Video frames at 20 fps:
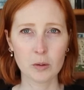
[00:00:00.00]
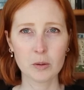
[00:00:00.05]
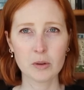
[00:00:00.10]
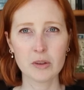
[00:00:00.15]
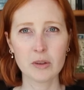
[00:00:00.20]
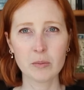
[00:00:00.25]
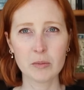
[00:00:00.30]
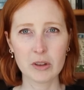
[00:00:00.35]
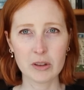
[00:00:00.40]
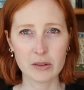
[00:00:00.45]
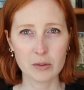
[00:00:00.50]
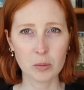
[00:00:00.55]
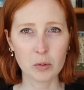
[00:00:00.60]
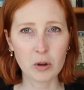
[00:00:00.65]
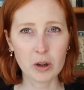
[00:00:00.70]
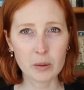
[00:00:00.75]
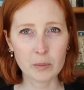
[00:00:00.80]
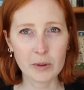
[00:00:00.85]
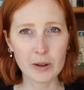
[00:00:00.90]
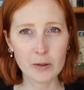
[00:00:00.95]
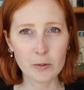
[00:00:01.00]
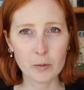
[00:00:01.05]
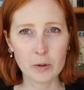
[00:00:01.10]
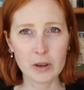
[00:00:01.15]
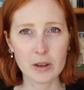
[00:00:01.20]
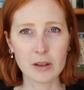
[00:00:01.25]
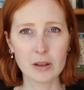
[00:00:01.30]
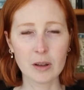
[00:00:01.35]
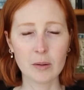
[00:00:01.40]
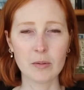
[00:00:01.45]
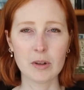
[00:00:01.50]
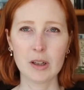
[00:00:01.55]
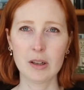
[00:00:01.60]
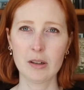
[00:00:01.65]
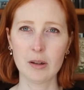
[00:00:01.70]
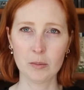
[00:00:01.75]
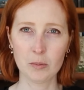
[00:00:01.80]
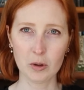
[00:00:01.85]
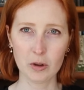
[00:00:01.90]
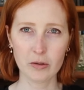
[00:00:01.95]
was some disappointment with the limited
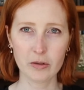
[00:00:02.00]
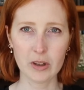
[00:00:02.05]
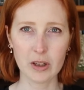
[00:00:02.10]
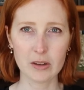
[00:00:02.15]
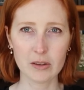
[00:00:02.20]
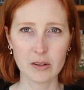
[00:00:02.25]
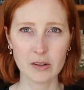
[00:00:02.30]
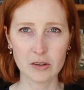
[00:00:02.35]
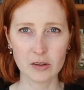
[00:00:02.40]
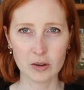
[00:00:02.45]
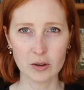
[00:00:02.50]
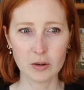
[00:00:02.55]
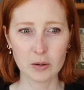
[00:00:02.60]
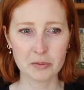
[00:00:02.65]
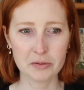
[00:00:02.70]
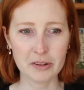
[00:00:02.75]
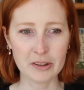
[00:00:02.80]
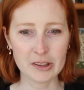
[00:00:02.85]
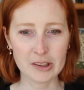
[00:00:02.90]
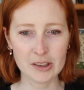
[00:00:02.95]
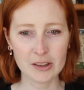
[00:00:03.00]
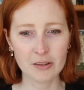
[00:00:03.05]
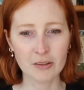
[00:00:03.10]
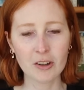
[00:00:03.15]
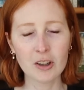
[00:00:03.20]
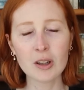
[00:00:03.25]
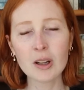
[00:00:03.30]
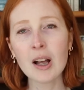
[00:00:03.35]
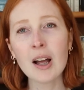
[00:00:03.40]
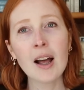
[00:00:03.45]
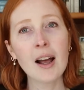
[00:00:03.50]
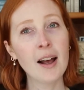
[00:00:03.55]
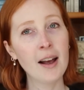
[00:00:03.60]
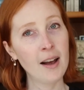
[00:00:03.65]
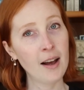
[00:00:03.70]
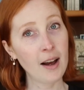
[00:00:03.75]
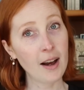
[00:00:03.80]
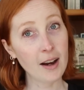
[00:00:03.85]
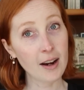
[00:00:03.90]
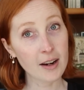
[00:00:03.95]
number of kits on Tulip Festival.
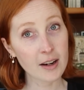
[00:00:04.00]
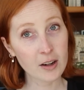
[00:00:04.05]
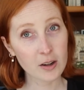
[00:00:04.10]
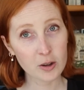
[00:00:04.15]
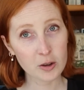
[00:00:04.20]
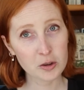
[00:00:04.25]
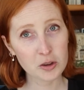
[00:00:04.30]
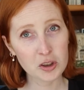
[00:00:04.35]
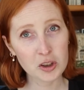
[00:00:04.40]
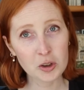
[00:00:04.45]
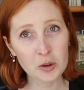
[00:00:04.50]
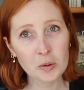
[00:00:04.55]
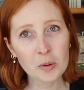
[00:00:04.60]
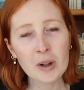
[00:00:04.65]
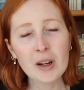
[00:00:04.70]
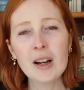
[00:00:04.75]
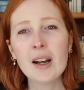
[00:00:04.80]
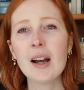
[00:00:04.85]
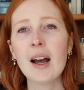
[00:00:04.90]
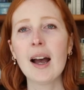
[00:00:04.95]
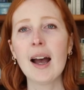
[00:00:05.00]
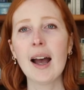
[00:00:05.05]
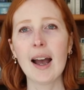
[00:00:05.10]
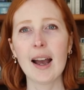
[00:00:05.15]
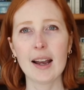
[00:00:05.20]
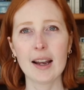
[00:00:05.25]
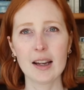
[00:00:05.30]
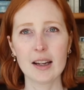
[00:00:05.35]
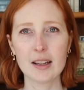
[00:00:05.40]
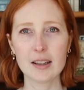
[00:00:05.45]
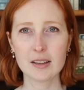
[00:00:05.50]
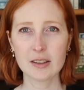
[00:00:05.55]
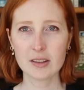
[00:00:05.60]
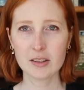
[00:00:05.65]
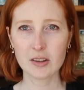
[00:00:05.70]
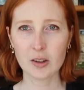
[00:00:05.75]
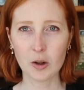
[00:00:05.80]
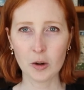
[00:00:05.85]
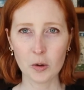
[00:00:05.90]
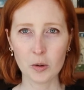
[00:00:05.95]
I heard you. And
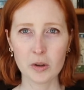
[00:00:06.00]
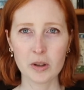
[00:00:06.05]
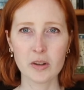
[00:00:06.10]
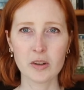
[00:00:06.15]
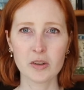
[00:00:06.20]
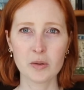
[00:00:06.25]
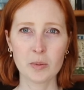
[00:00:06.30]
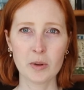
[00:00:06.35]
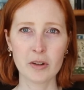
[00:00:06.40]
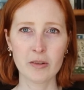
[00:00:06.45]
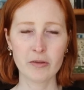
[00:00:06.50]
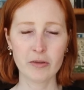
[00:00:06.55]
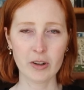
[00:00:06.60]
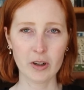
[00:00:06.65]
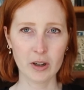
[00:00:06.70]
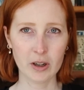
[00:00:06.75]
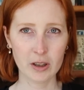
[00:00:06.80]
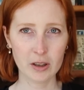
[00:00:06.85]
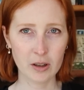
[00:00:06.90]
so there's been a very